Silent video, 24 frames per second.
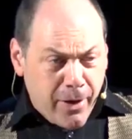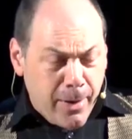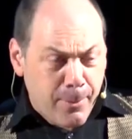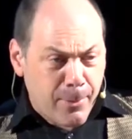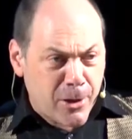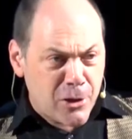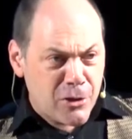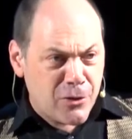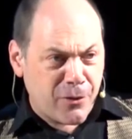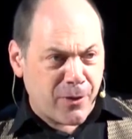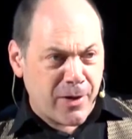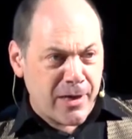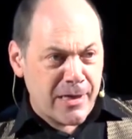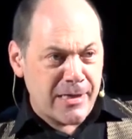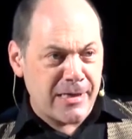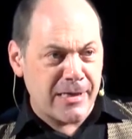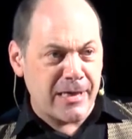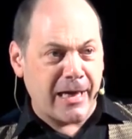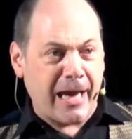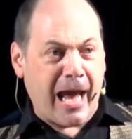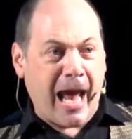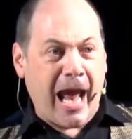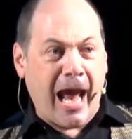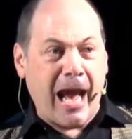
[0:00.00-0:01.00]
much for
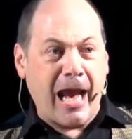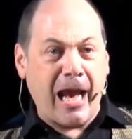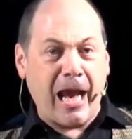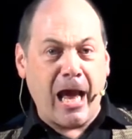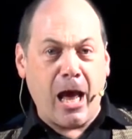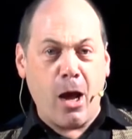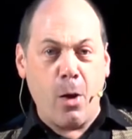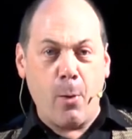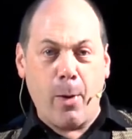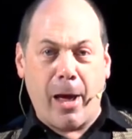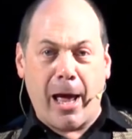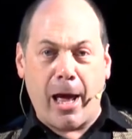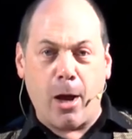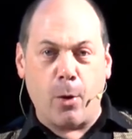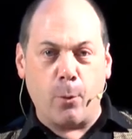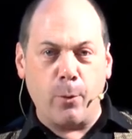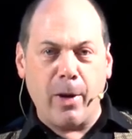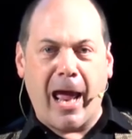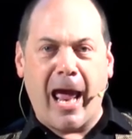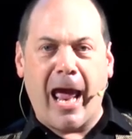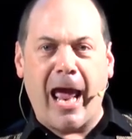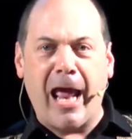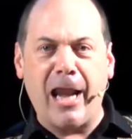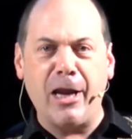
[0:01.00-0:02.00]
listening and go
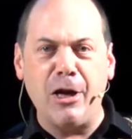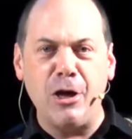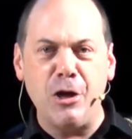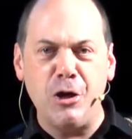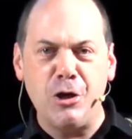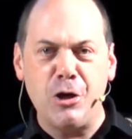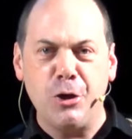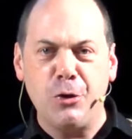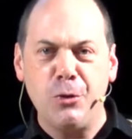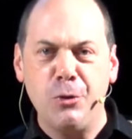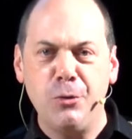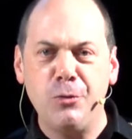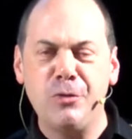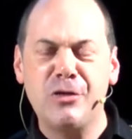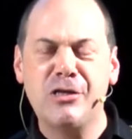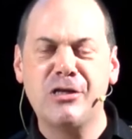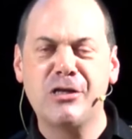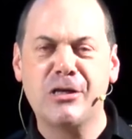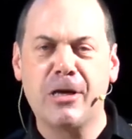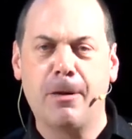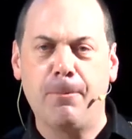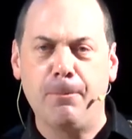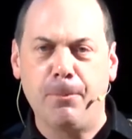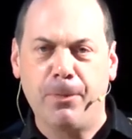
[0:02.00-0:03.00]
out and do
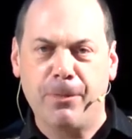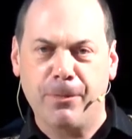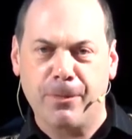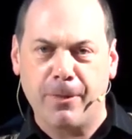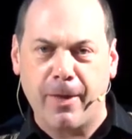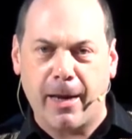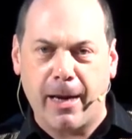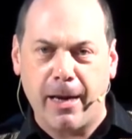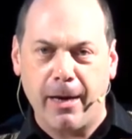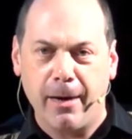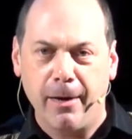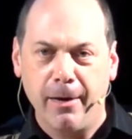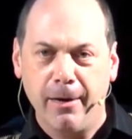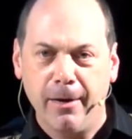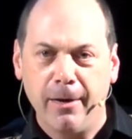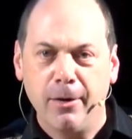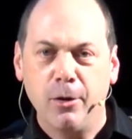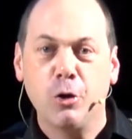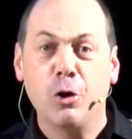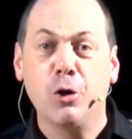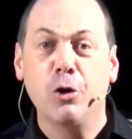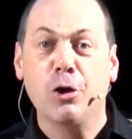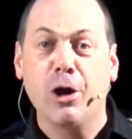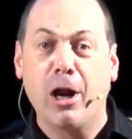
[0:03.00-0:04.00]
something.
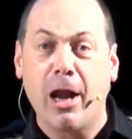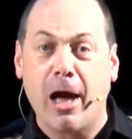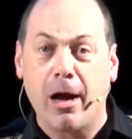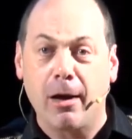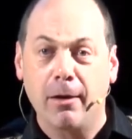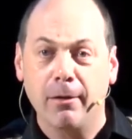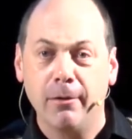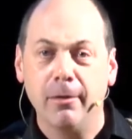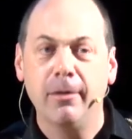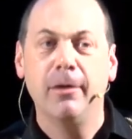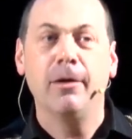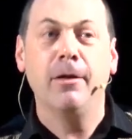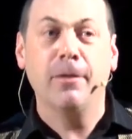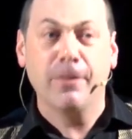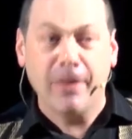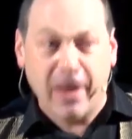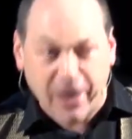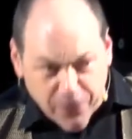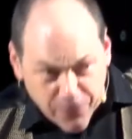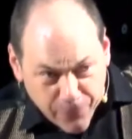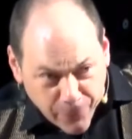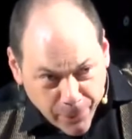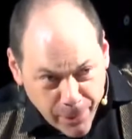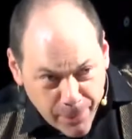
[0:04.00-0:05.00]
Good luck.
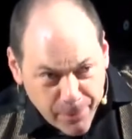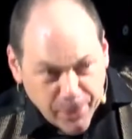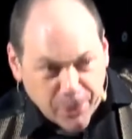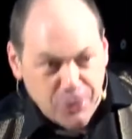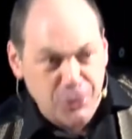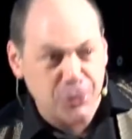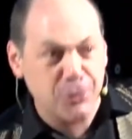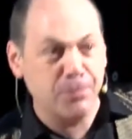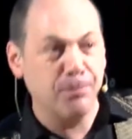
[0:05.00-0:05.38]
Thank you very much.